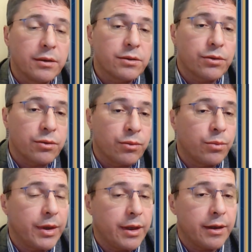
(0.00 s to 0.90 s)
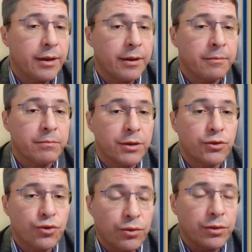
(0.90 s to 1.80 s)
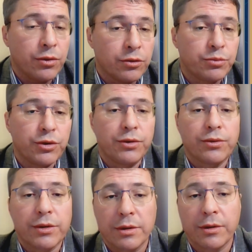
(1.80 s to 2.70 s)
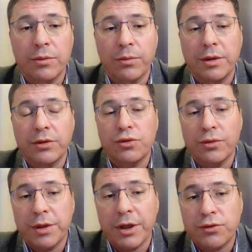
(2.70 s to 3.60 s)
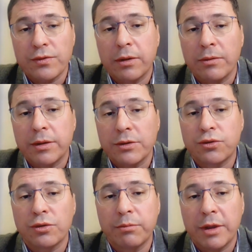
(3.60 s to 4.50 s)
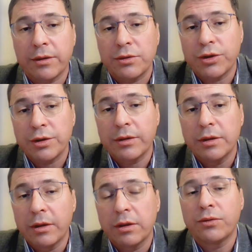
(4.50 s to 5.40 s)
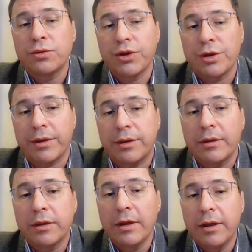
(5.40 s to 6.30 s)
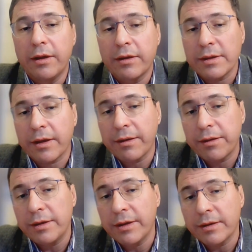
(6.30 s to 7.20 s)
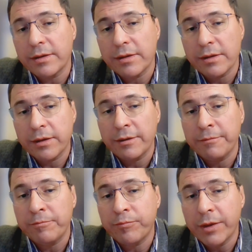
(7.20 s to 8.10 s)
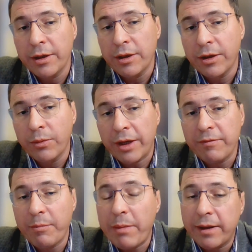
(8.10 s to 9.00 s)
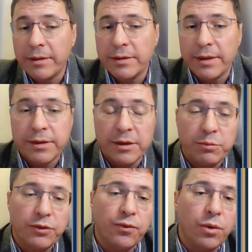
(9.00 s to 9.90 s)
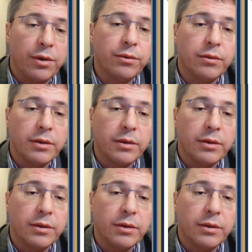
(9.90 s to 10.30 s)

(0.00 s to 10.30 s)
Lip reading: So we are a strong gold producer with a strong cash flow, strong balance sheet, low gearing. Second thing is we have a balanced asset portfolio.